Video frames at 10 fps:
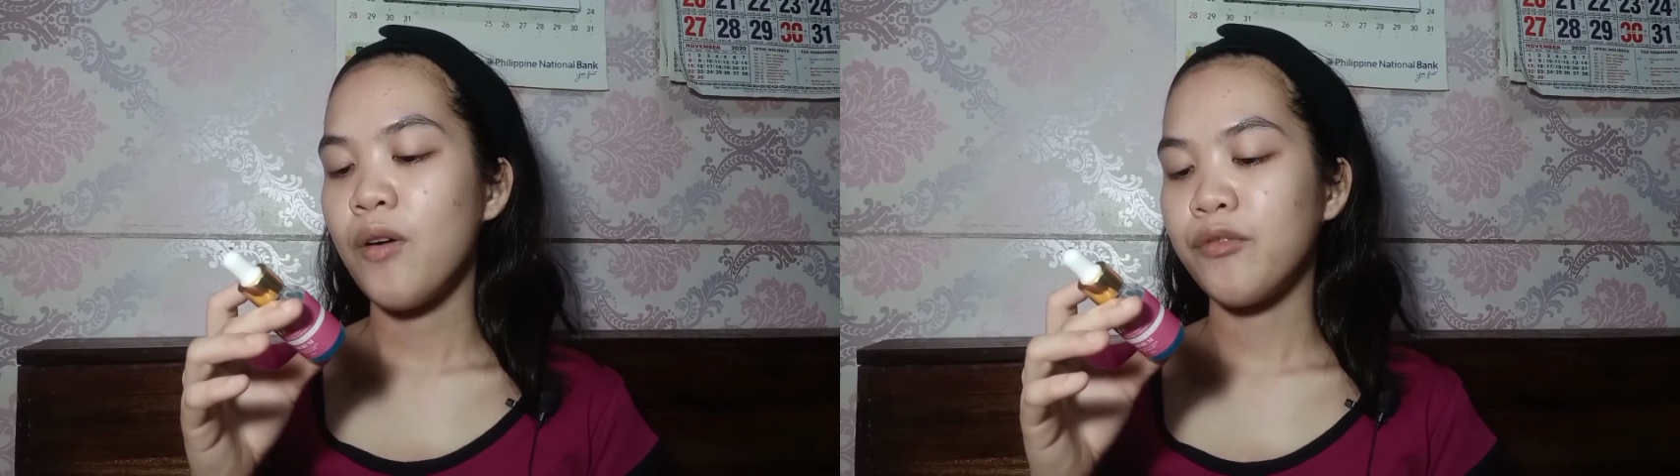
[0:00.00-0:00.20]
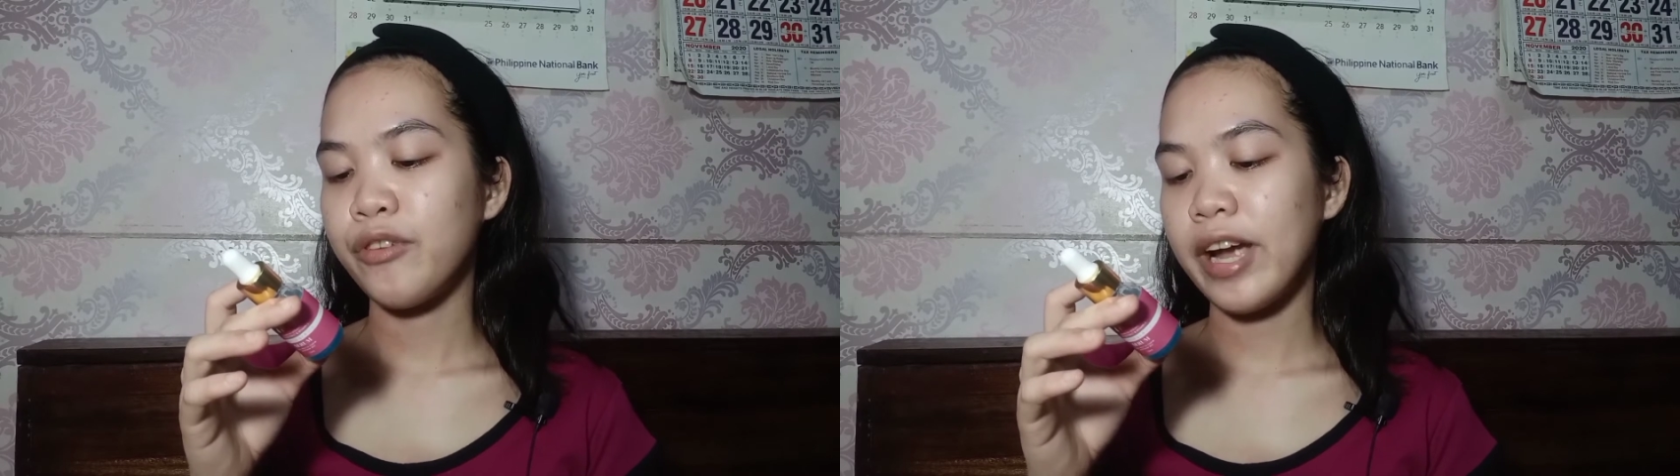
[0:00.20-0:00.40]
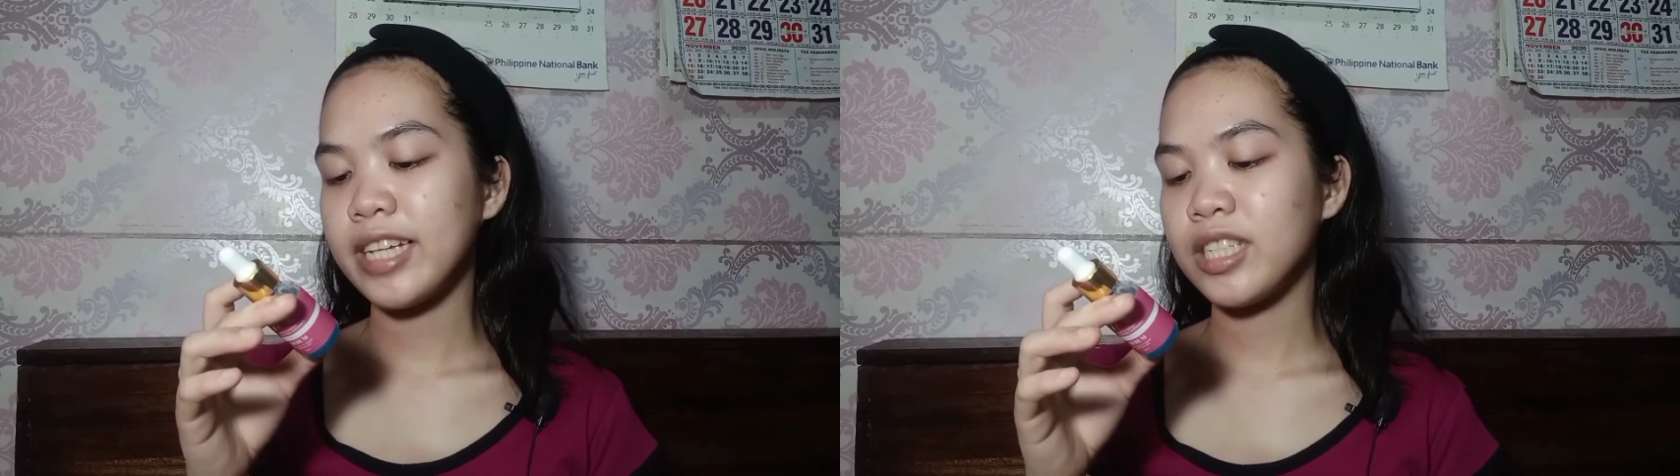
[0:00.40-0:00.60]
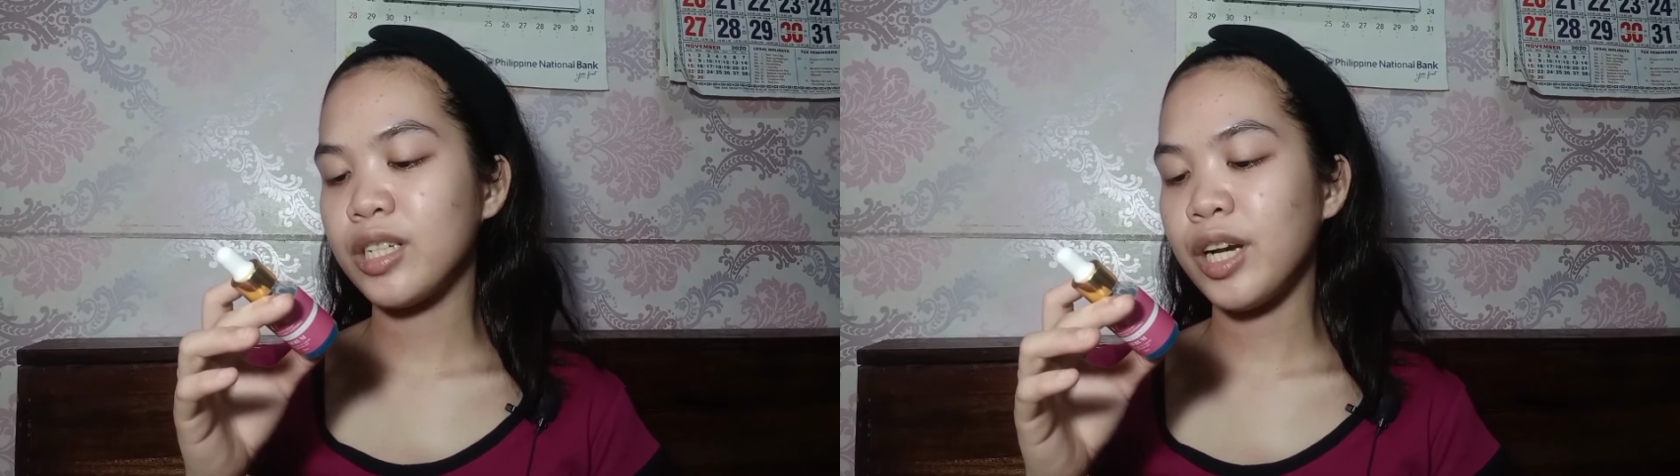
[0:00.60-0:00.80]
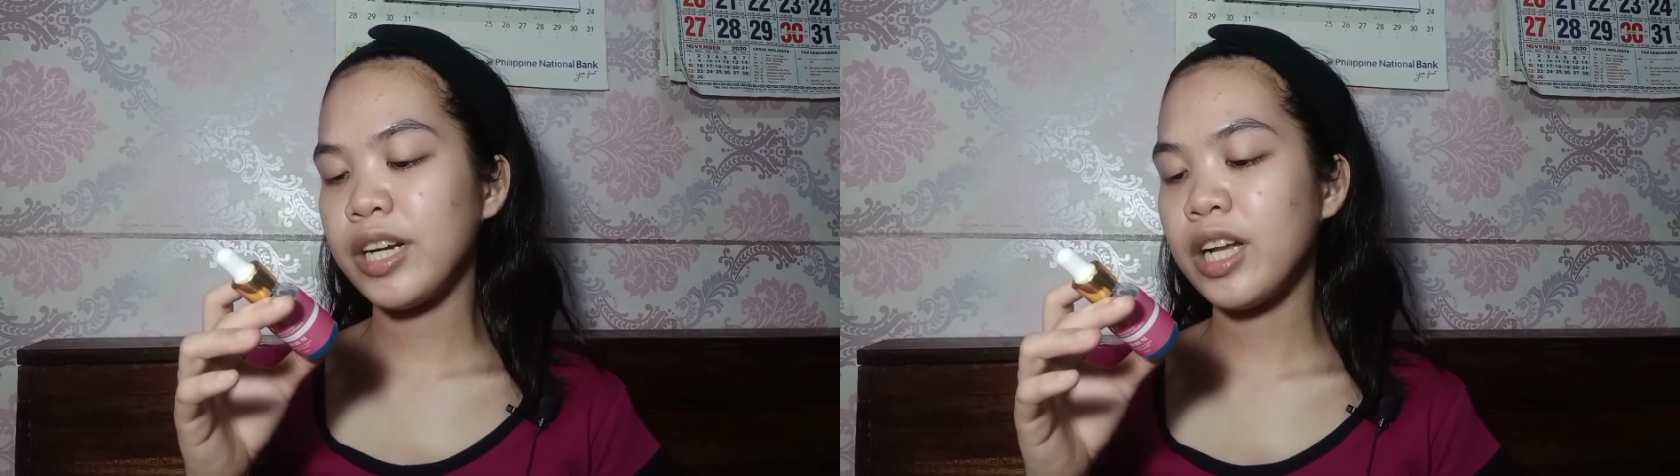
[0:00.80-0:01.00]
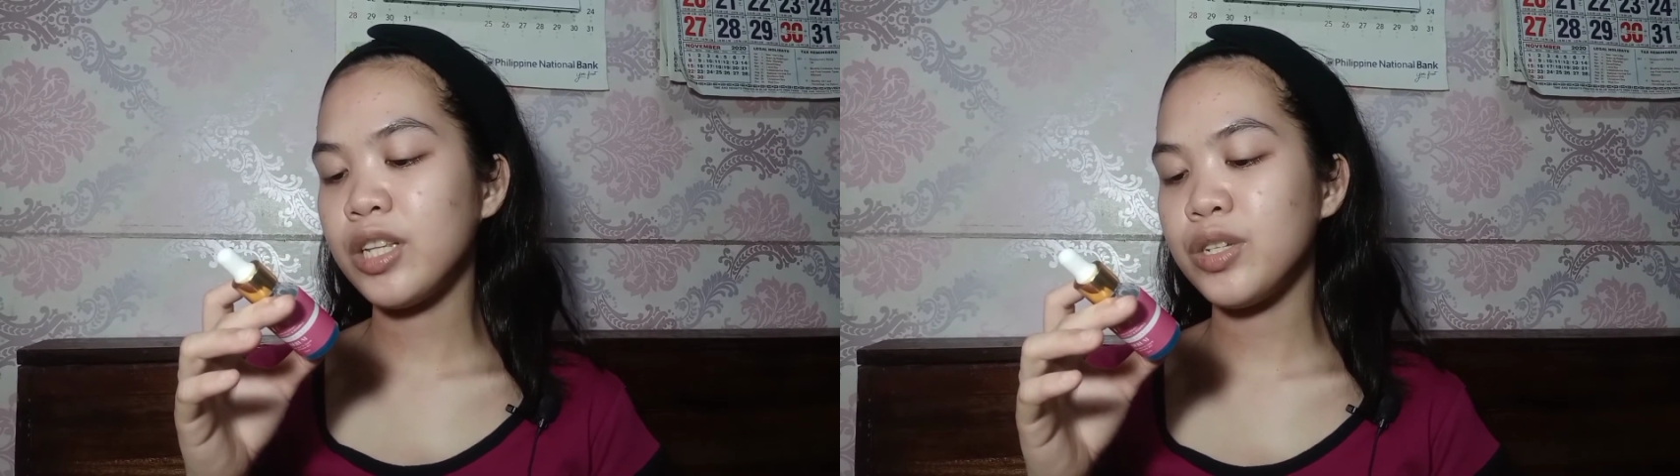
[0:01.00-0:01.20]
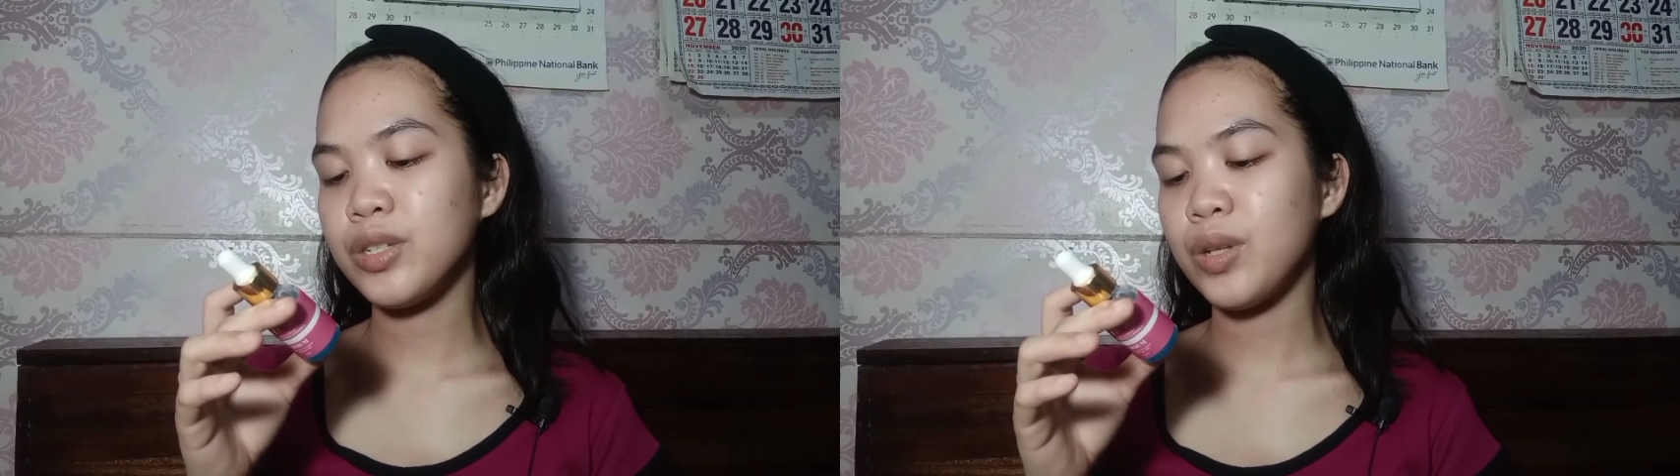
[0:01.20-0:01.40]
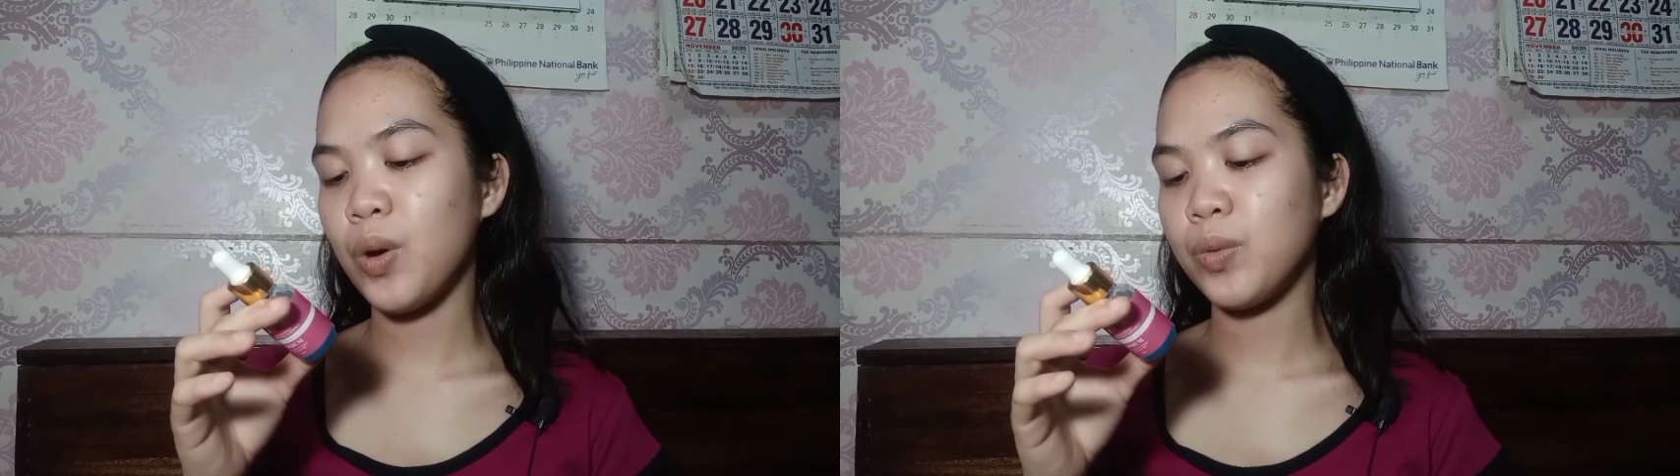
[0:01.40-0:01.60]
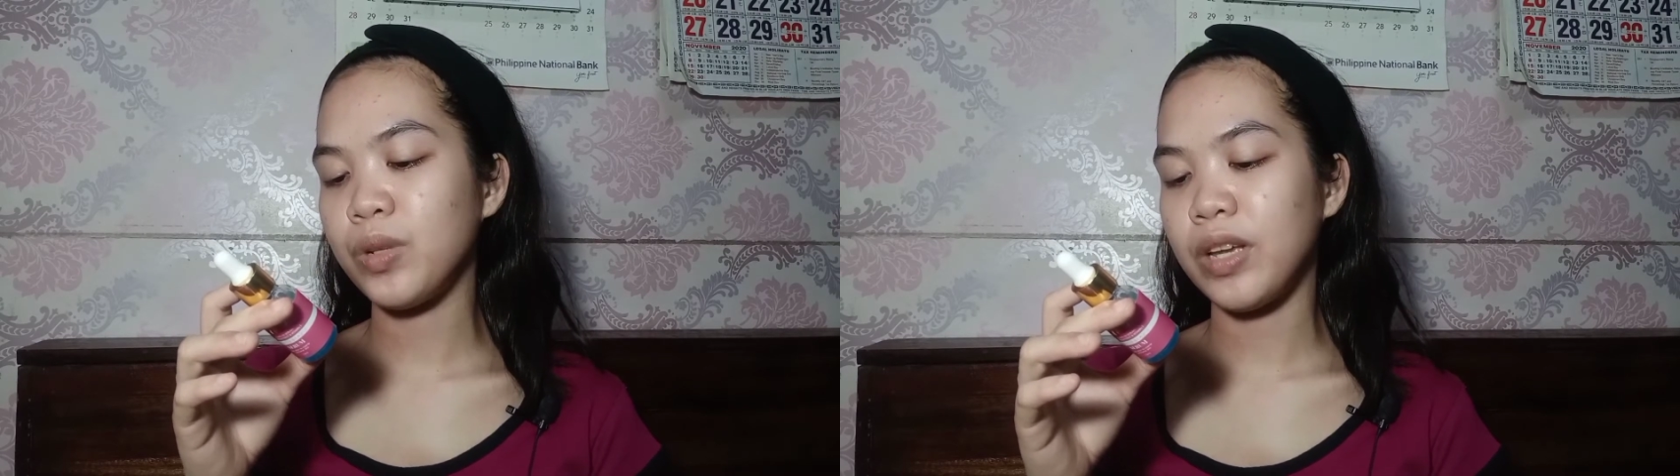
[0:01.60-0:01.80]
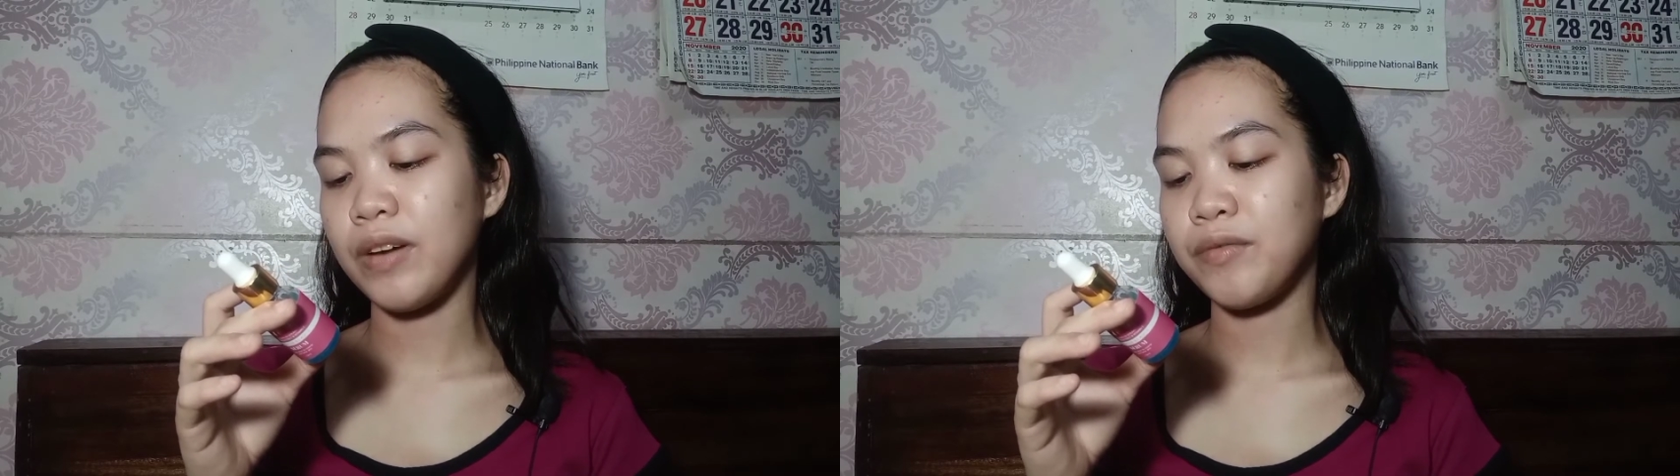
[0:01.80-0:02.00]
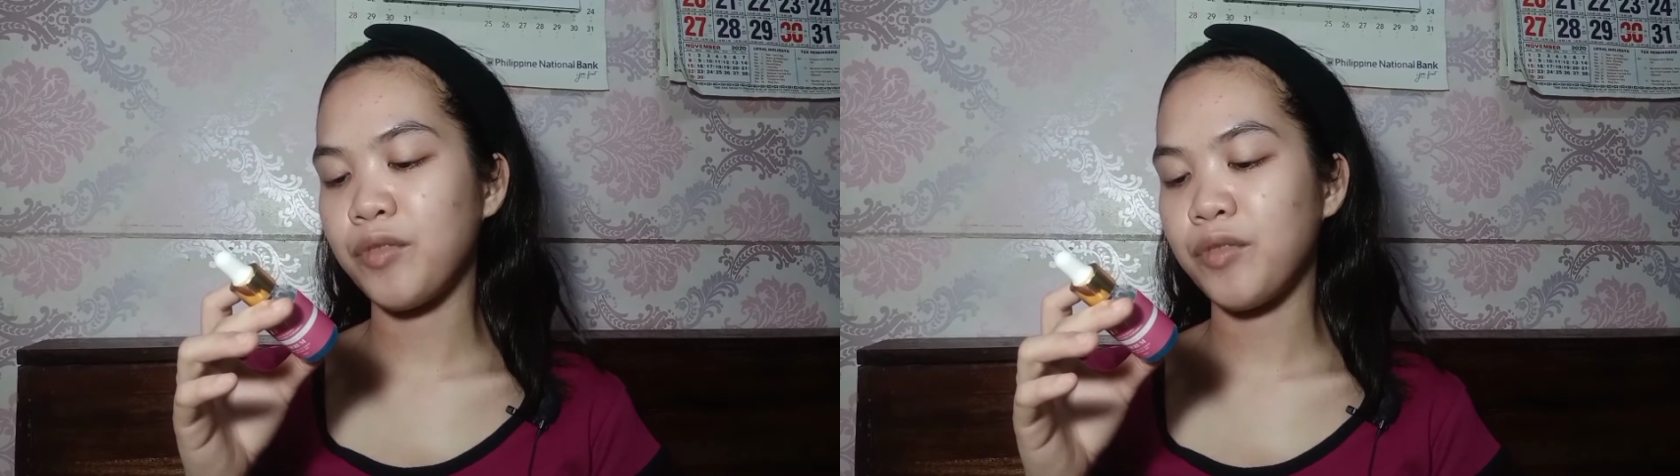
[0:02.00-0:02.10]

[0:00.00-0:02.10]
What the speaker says: For external use only,